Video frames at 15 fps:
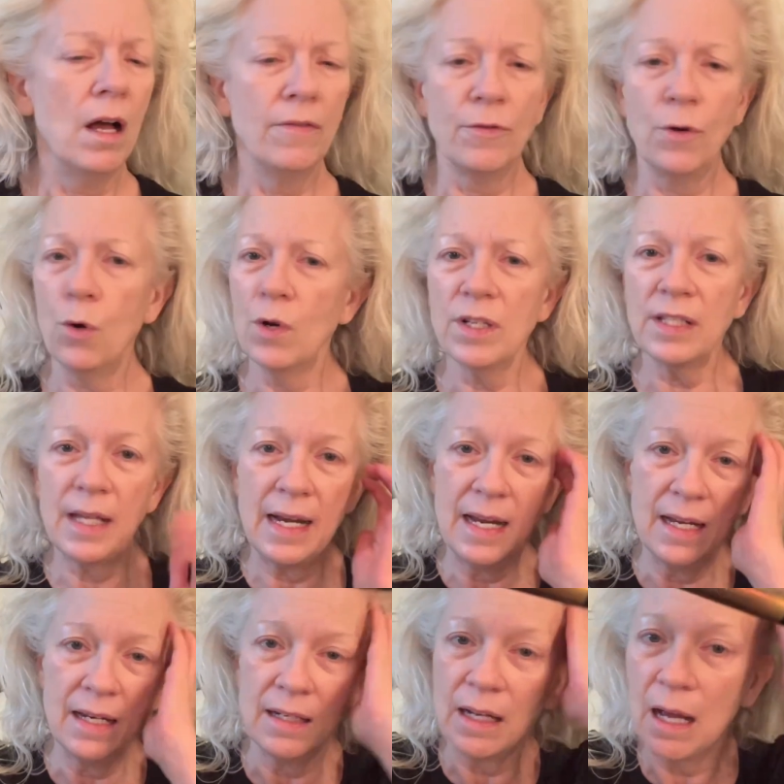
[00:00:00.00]
of course they
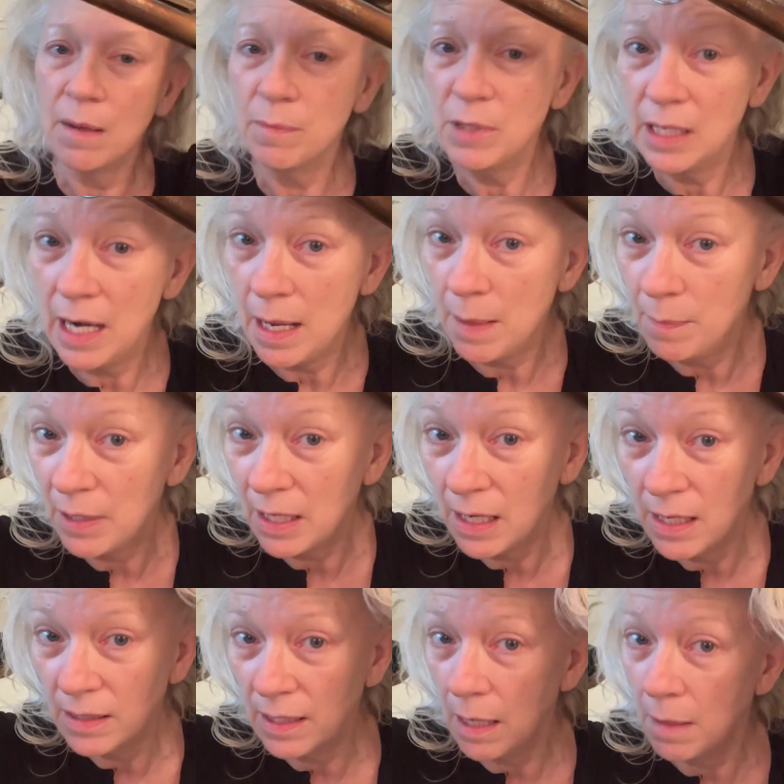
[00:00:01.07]
didn't come today
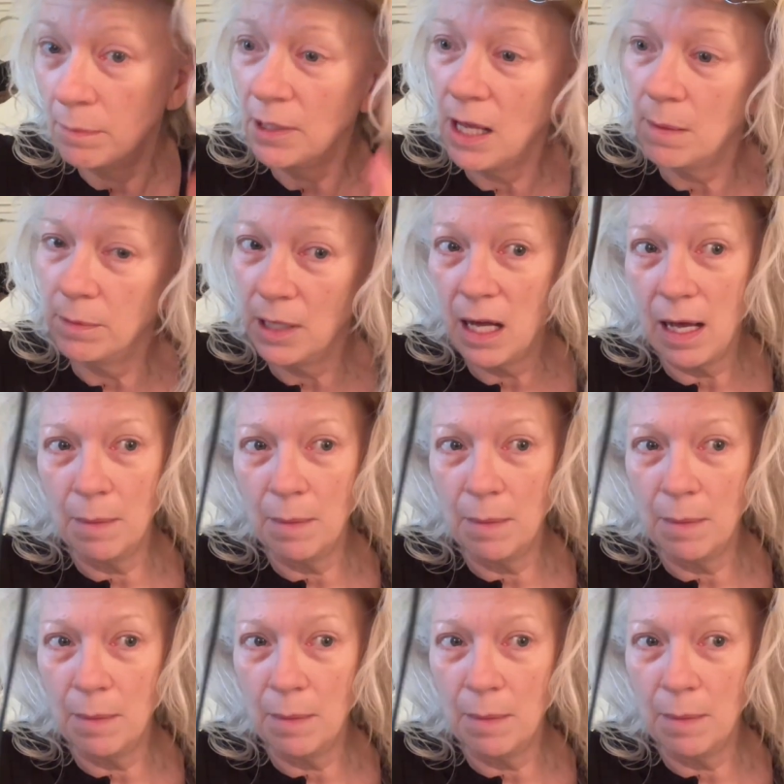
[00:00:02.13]
because that blah blah